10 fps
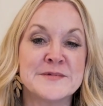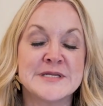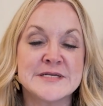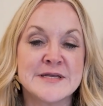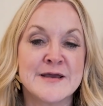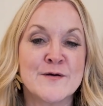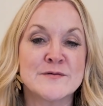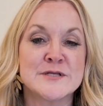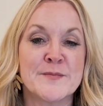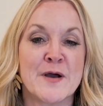
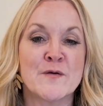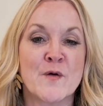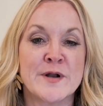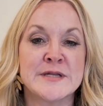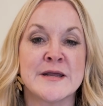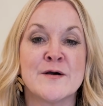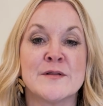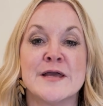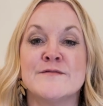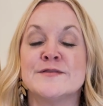details about
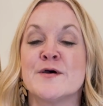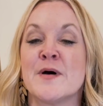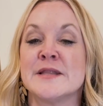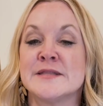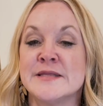Gardendale, even though I